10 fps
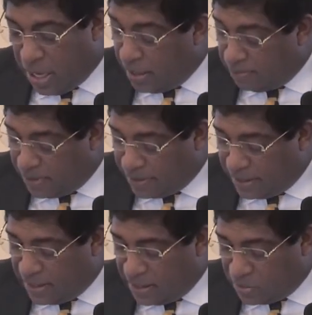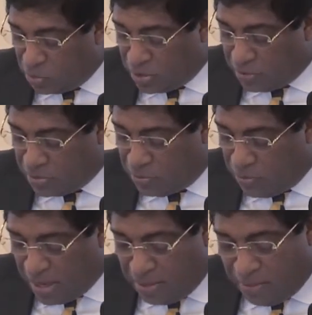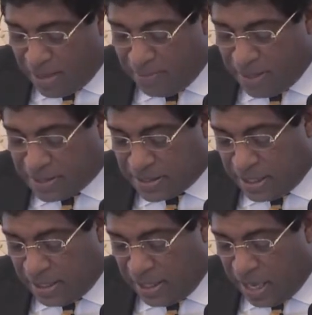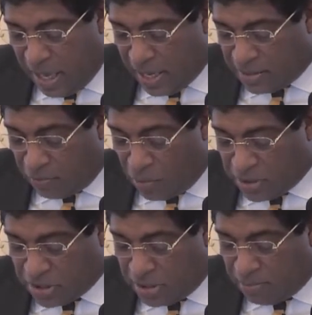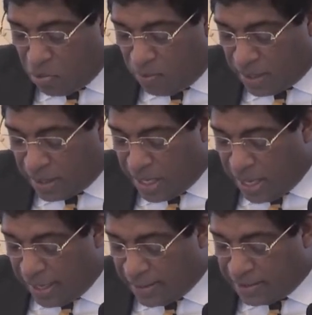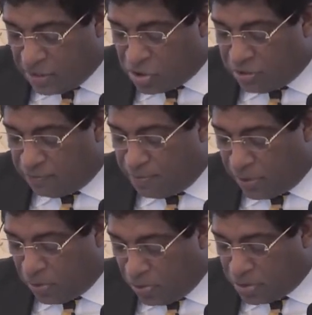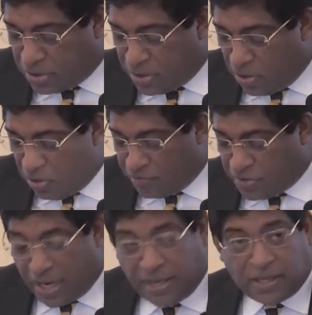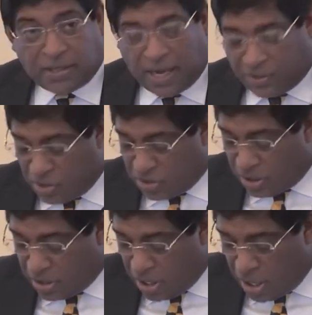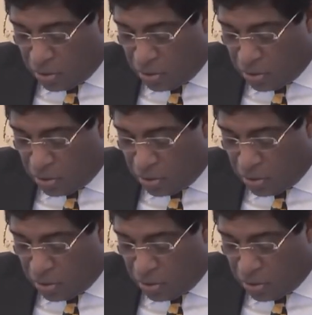In particular, 2001 may be seen as a watershed moment in this shift because of China's accession